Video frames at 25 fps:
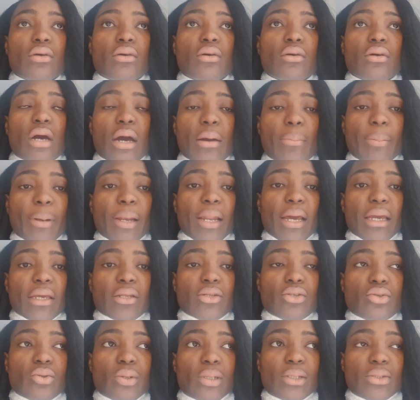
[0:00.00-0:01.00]
applying
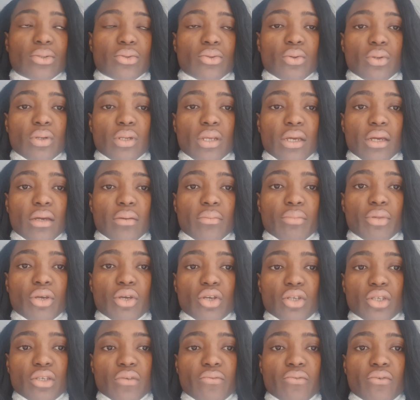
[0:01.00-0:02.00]
to Estonia,
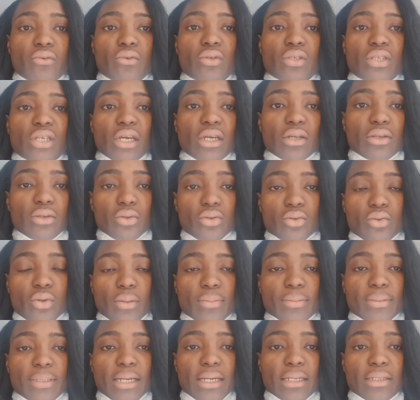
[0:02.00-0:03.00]
because if you check those
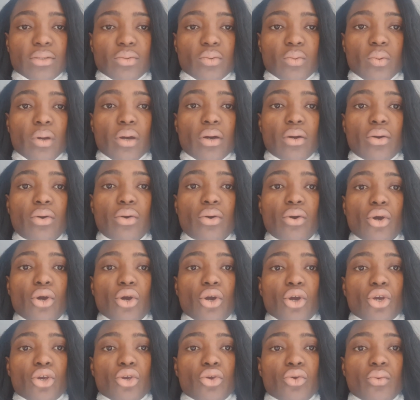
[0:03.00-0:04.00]
websites well,
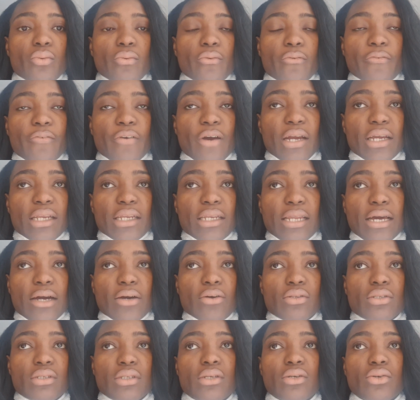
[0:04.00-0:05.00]
you will find out
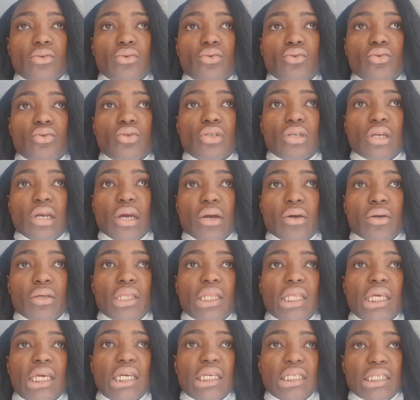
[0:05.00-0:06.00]
the crucial
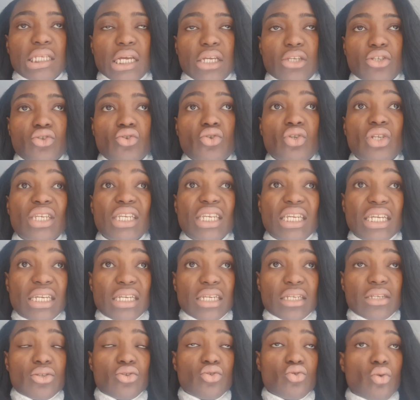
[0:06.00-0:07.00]
things that you need
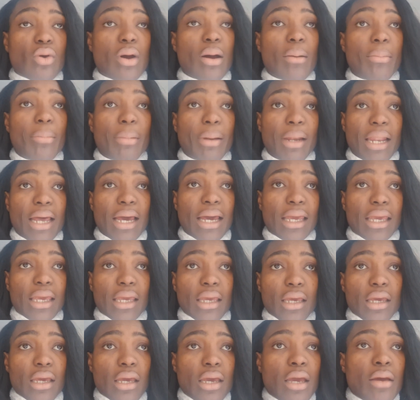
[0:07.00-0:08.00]
to apply.
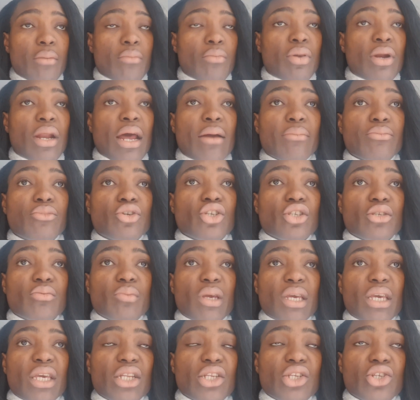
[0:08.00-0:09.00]
But I'm just
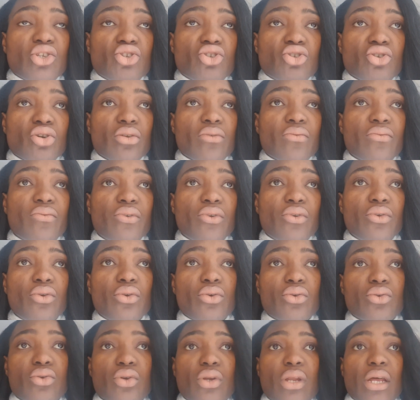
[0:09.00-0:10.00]
making this short video
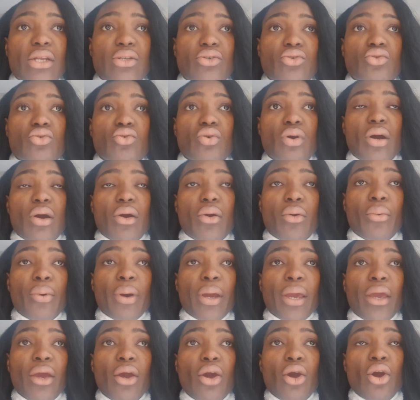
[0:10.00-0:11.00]
so that you are
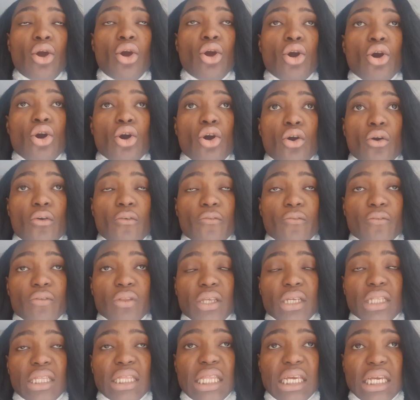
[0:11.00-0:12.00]
aware of
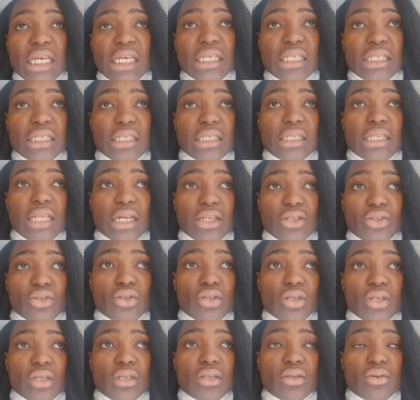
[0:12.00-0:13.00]
the things that you
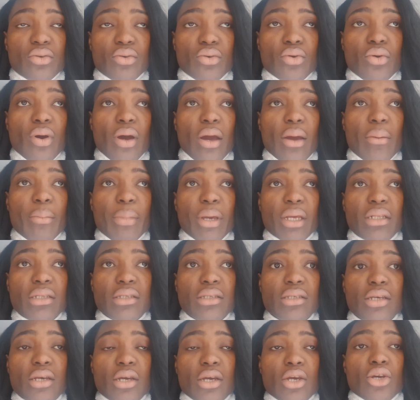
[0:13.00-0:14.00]
need, the
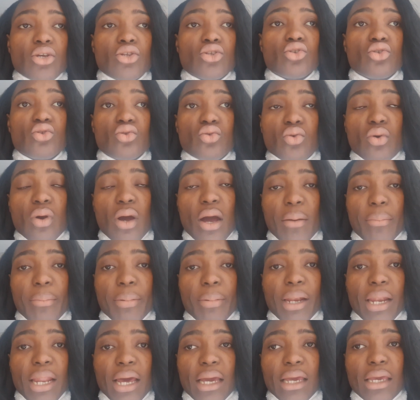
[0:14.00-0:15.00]
requirements to
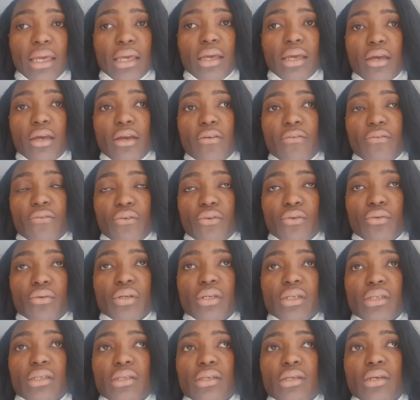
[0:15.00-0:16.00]
apply for
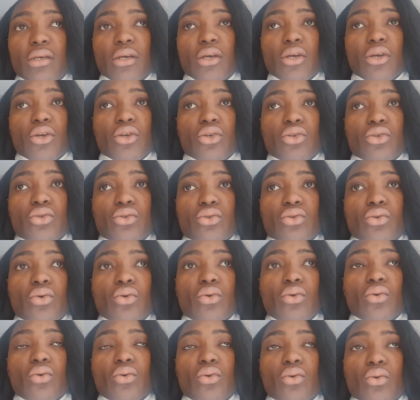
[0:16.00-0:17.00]
it.
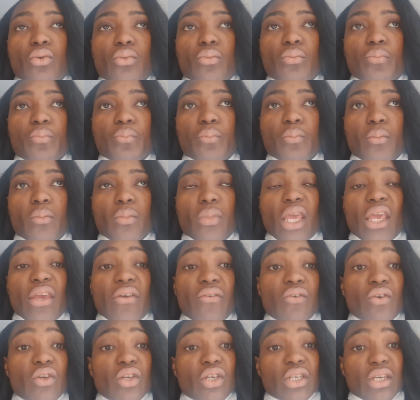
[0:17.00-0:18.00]
So
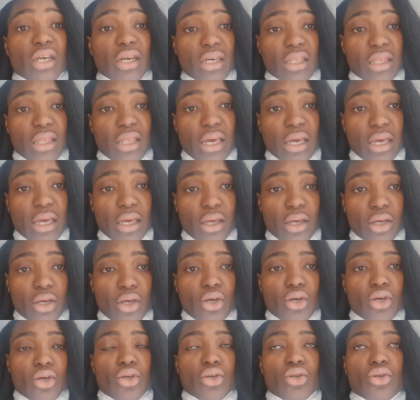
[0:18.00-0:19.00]
if you check there,
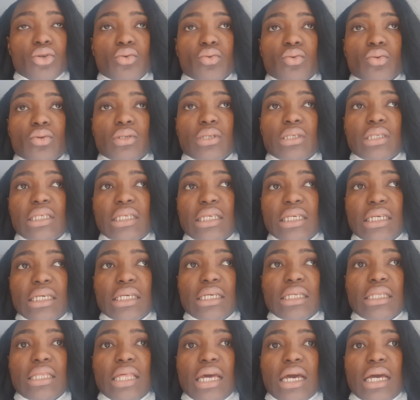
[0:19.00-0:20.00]
you will see
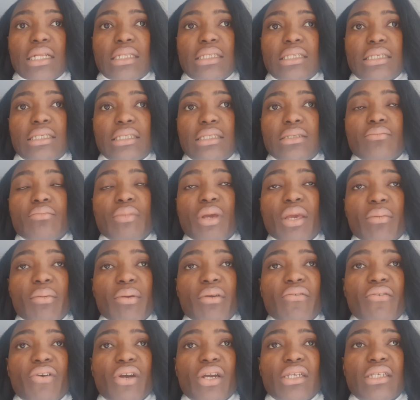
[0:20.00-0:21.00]
that maybe,
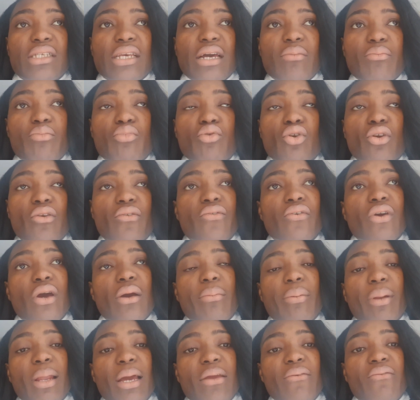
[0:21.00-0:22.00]
for example, if you're
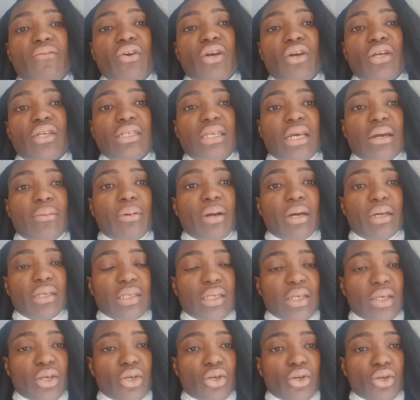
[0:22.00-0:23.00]
applying for a
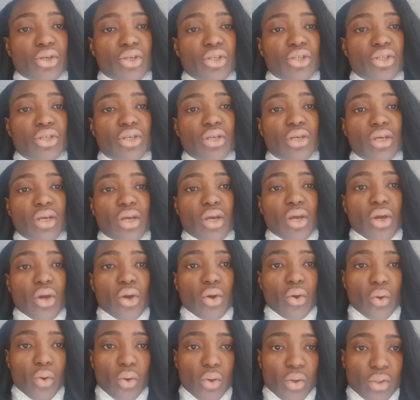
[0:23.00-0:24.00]
cybersecurity
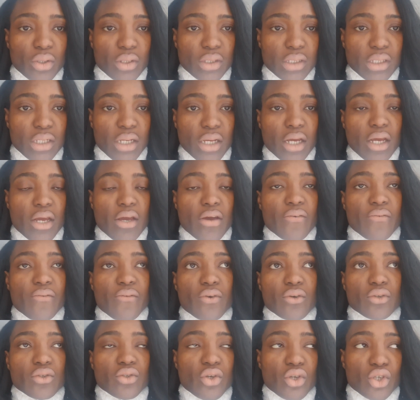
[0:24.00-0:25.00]
course,
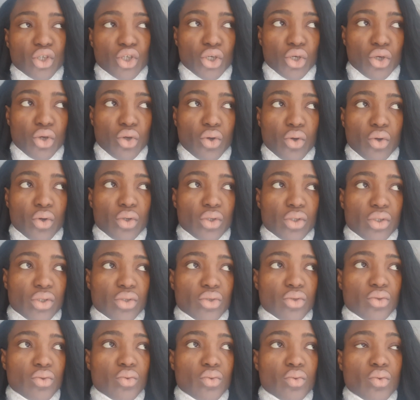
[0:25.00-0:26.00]
for such a course
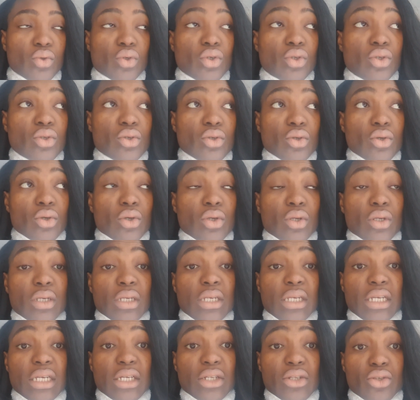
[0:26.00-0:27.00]
you would
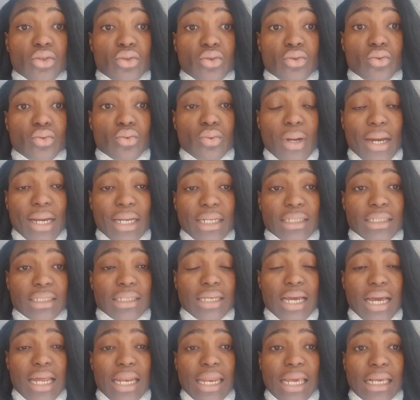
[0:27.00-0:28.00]
need to write
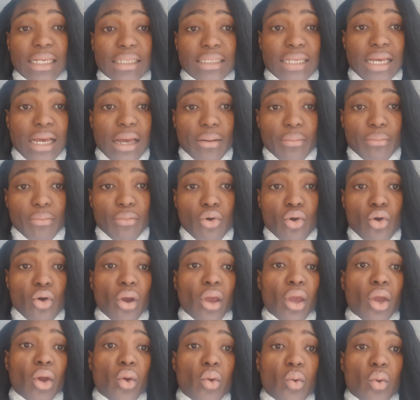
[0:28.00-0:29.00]
an exam or
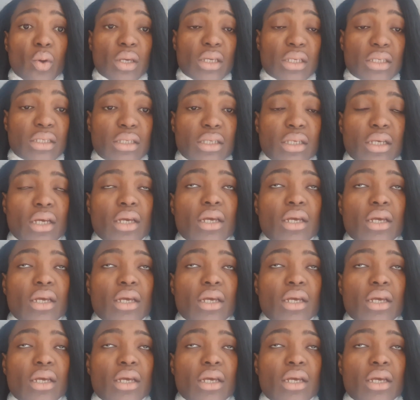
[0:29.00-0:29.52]
a quiz,